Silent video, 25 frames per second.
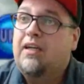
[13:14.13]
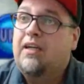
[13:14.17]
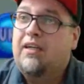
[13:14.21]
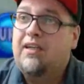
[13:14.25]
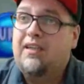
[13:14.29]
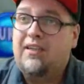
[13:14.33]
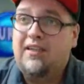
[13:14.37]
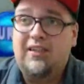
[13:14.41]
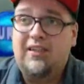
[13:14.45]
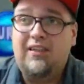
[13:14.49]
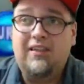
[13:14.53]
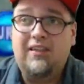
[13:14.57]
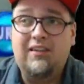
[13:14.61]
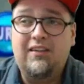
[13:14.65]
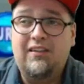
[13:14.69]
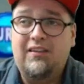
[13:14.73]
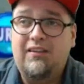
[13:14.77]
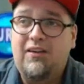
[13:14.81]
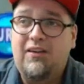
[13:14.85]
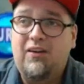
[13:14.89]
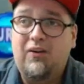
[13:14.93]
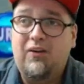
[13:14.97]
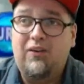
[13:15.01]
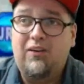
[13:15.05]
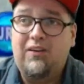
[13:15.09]
Uh, you, you
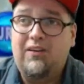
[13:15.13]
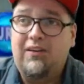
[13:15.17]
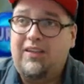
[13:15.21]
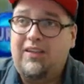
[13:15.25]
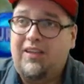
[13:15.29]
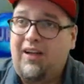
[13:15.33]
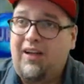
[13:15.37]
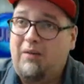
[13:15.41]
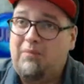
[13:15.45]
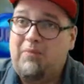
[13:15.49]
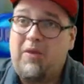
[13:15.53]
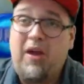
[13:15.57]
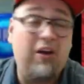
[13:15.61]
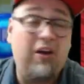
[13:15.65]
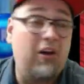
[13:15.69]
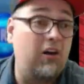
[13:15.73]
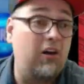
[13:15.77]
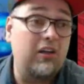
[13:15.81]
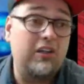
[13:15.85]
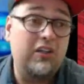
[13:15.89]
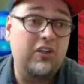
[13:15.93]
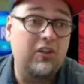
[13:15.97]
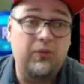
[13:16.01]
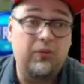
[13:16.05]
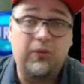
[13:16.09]
know, I'm not
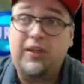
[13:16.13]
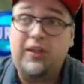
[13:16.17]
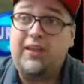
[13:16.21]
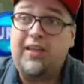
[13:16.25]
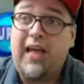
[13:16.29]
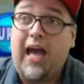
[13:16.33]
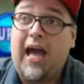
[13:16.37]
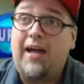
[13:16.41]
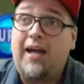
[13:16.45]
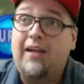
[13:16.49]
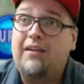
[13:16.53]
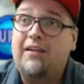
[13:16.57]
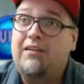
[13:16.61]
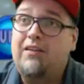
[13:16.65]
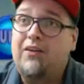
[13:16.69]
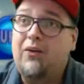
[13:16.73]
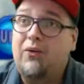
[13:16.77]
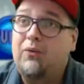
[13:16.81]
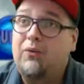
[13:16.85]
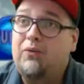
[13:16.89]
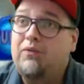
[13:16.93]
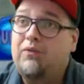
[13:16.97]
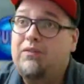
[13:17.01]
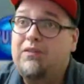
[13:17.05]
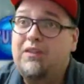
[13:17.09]
arguing with that.
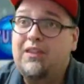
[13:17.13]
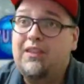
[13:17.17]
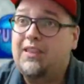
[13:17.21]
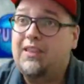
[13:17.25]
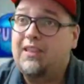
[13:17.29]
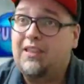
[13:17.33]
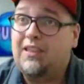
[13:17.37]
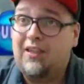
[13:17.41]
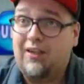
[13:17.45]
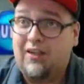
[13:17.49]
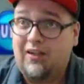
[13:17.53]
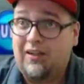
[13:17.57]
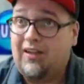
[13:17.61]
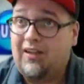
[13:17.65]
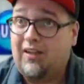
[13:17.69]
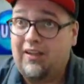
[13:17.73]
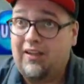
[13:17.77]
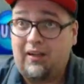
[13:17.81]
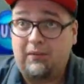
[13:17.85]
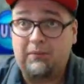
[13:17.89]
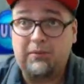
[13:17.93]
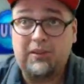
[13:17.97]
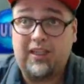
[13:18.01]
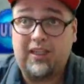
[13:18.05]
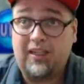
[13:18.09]
Don't sit there and think
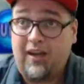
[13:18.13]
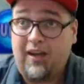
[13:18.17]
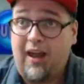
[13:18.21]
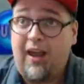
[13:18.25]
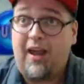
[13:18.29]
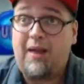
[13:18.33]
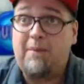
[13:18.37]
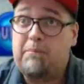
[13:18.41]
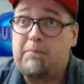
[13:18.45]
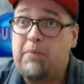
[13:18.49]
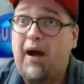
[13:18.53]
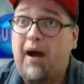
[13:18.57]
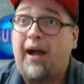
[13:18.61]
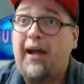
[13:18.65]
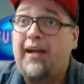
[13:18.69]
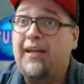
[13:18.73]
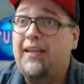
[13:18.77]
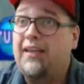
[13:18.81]
I'm saying, hey, buy